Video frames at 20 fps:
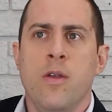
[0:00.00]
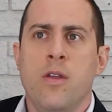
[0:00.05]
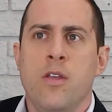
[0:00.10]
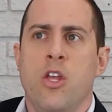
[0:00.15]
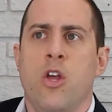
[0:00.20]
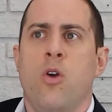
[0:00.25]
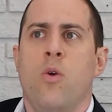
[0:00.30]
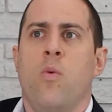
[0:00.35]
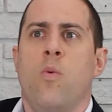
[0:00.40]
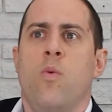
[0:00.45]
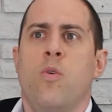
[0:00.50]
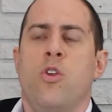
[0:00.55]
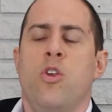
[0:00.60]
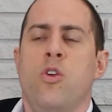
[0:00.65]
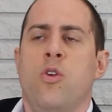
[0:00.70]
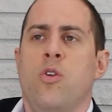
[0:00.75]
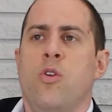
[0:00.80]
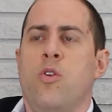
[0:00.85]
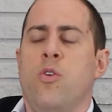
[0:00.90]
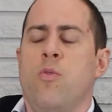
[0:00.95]

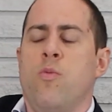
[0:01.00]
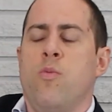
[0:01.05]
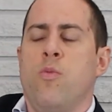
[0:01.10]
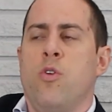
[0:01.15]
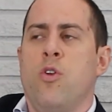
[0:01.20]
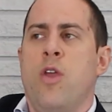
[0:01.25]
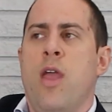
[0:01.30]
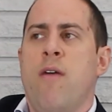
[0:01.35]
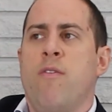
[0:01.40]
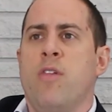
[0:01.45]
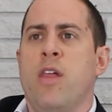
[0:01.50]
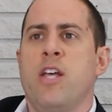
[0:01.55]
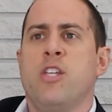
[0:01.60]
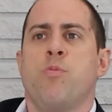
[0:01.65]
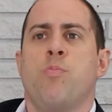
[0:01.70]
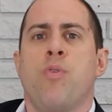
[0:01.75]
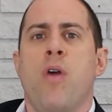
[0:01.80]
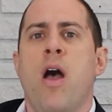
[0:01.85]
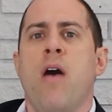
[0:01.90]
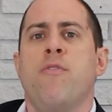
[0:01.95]
you have less
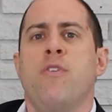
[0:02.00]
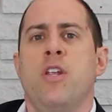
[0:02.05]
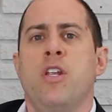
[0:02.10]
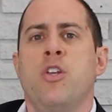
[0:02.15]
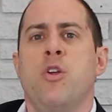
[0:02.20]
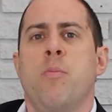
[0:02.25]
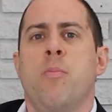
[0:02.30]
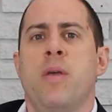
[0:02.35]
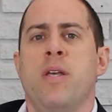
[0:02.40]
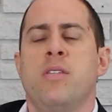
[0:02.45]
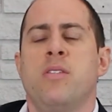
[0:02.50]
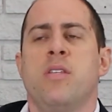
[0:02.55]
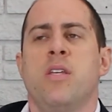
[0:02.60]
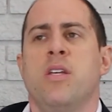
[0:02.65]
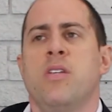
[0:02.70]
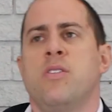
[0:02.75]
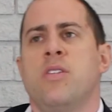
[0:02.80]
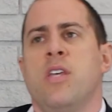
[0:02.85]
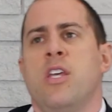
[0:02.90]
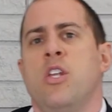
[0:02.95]
profit in your
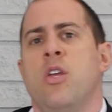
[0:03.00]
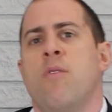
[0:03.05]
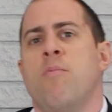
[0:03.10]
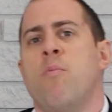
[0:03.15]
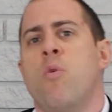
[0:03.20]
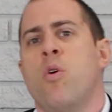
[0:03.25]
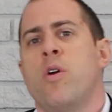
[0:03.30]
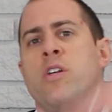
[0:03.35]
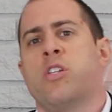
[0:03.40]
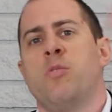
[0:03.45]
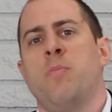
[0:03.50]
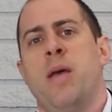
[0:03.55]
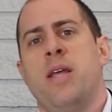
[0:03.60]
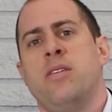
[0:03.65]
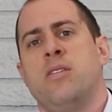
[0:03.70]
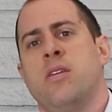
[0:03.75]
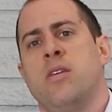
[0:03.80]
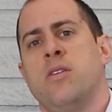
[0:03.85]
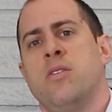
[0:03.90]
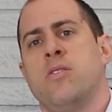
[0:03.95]
business and you have more
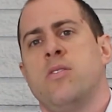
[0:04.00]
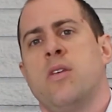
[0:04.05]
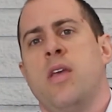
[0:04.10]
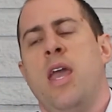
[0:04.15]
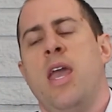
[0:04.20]
expenses.